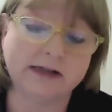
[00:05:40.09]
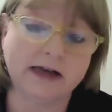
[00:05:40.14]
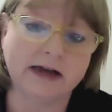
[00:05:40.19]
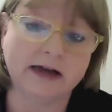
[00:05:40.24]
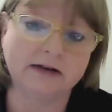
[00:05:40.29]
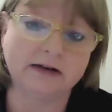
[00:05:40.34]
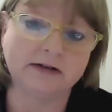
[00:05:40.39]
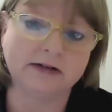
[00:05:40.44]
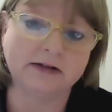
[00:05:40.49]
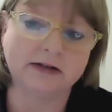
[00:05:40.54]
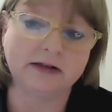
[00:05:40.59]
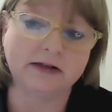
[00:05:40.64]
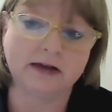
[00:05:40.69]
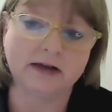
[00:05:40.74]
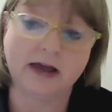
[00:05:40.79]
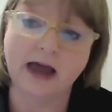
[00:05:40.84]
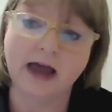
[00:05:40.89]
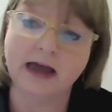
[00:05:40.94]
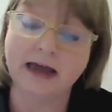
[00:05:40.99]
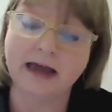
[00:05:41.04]
and the
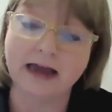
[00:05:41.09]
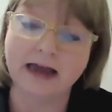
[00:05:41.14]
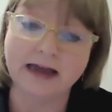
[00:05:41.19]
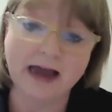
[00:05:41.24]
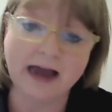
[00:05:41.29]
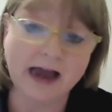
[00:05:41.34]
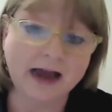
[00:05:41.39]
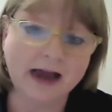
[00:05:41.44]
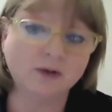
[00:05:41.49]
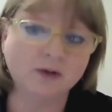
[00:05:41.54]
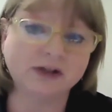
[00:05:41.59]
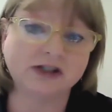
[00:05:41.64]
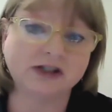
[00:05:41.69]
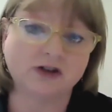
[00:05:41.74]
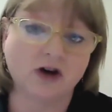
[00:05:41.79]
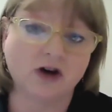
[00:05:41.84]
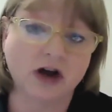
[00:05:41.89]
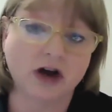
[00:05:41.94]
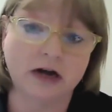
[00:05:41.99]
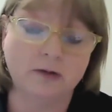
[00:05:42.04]
KKK was
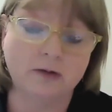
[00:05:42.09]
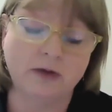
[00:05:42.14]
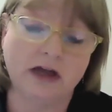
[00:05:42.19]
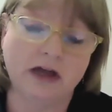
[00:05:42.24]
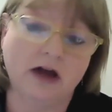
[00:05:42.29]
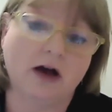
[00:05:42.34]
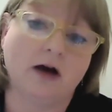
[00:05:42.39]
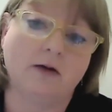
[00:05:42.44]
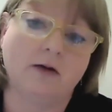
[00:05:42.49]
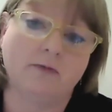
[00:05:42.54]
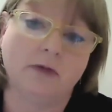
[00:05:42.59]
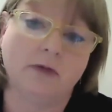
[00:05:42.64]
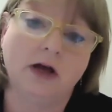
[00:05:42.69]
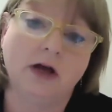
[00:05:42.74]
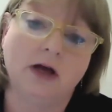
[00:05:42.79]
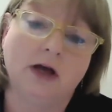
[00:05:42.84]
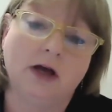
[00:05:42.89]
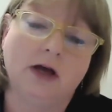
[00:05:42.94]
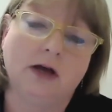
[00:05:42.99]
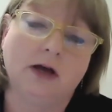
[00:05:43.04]
starting to become
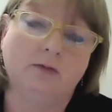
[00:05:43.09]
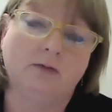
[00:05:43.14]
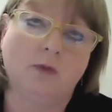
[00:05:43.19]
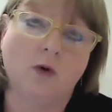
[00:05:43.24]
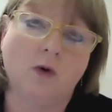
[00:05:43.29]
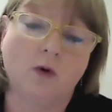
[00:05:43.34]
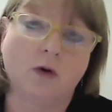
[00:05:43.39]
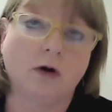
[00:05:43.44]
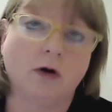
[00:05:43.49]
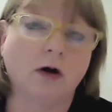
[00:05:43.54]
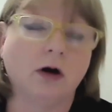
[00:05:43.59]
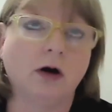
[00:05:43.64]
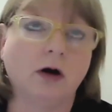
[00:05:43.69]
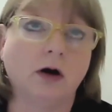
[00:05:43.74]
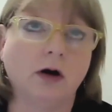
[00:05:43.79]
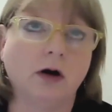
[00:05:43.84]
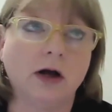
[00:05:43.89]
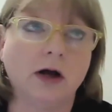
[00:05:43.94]
more